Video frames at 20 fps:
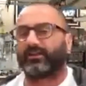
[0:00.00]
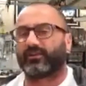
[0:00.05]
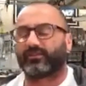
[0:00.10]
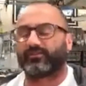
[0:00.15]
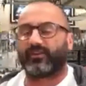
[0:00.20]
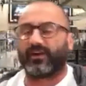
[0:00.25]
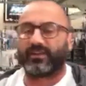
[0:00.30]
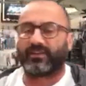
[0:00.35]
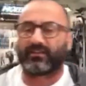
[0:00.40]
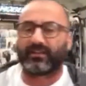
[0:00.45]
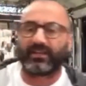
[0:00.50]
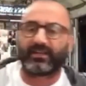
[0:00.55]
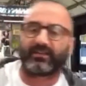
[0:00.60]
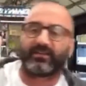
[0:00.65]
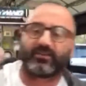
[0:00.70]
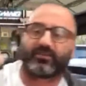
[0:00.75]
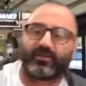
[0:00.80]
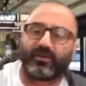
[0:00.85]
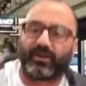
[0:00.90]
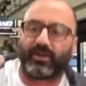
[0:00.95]
You can find the link in
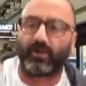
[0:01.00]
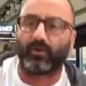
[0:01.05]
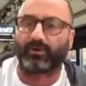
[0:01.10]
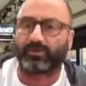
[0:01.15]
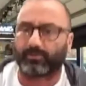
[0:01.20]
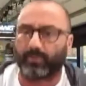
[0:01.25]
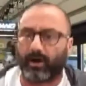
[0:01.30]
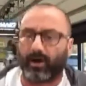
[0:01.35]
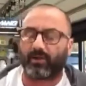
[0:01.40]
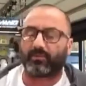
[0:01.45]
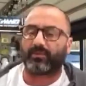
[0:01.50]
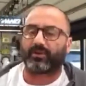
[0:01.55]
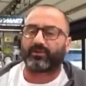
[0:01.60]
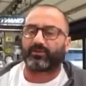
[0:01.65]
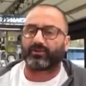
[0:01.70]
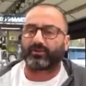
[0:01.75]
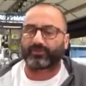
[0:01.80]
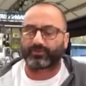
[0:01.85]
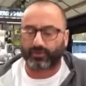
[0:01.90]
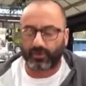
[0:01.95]
this video at the bottom there in
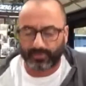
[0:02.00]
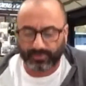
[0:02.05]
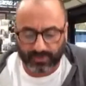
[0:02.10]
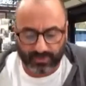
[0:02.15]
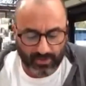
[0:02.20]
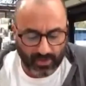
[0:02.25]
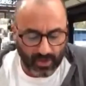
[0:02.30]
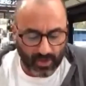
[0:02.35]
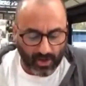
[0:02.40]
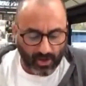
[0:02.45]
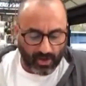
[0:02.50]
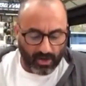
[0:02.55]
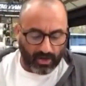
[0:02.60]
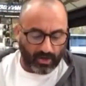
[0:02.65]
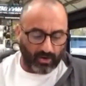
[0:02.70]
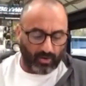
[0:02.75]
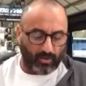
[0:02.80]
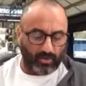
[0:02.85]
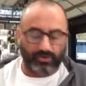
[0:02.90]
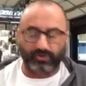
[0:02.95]
the description,
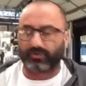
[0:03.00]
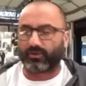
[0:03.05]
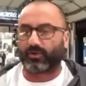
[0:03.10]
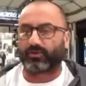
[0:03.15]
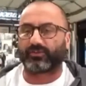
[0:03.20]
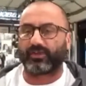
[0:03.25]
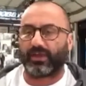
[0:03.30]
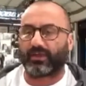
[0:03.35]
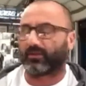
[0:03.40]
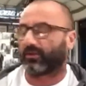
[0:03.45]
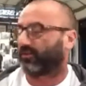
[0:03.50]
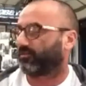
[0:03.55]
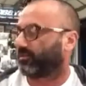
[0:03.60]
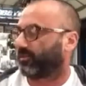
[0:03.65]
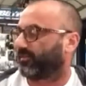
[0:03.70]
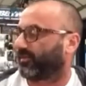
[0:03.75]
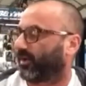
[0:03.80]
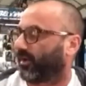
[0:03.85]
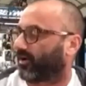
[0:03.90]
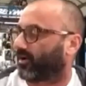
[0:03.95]
uh, or just go to Cyclone F P
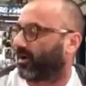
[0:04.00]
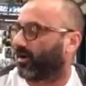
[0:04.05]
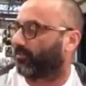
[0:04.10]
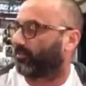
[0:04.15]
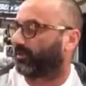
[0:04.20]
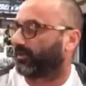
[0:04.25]
V dot com.